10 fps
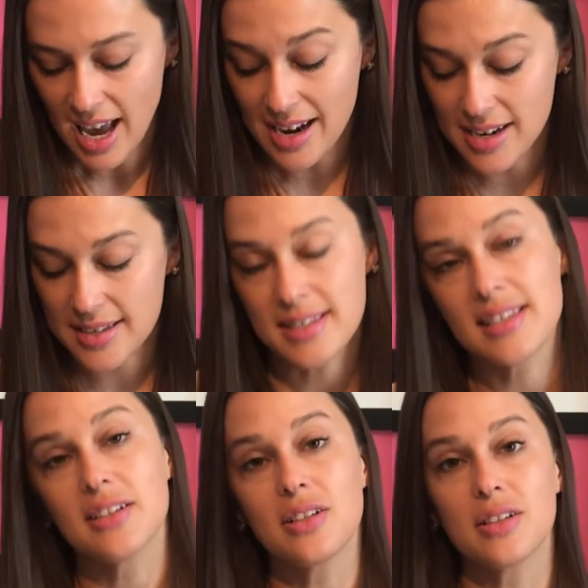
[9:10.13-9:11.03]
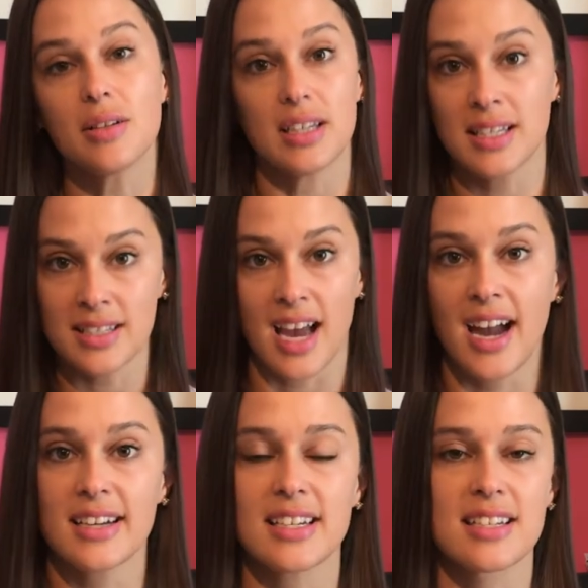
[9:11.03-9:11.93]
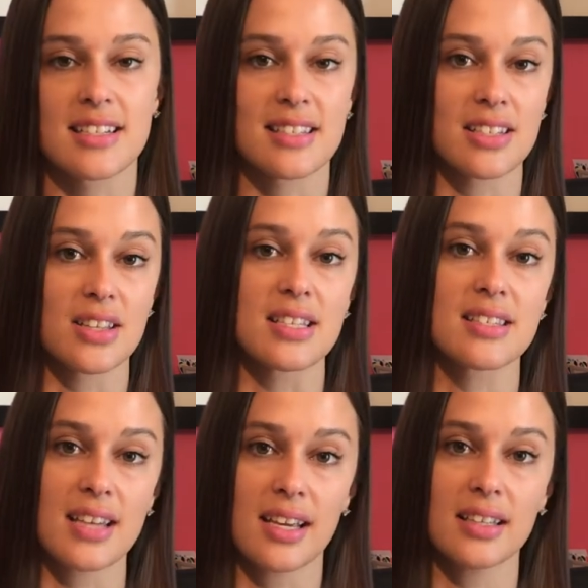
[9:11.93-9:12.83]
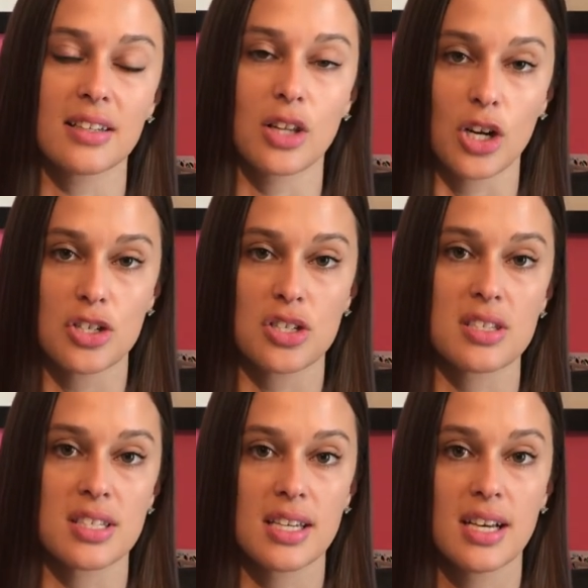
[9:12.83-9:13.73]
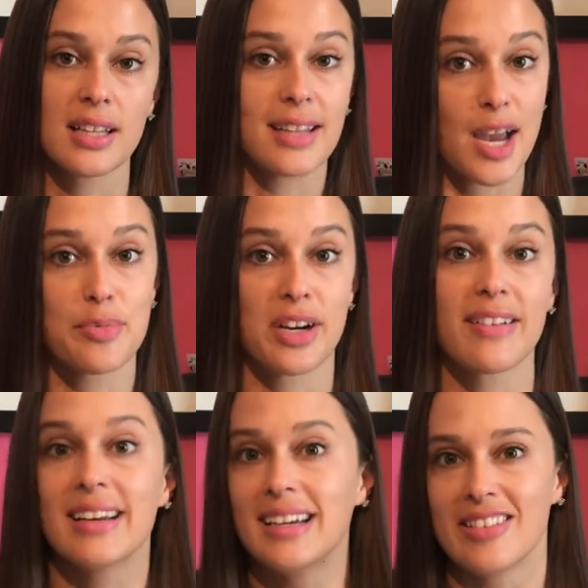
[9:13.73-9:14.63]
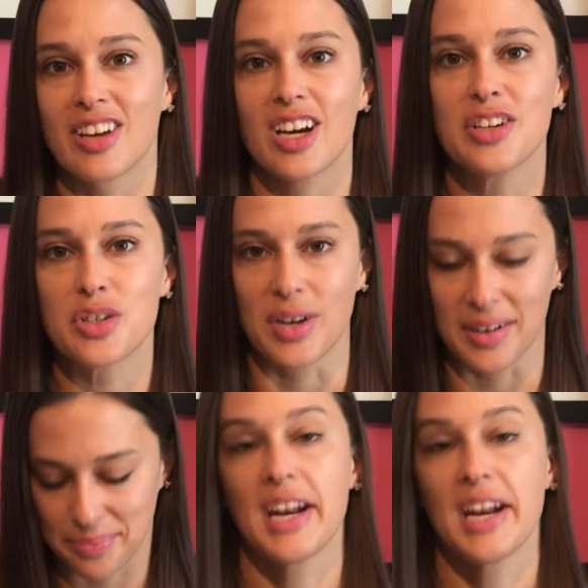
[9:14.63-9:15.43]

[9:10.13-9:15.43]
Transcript: And it is still intact, and it is still the second largest library in the country.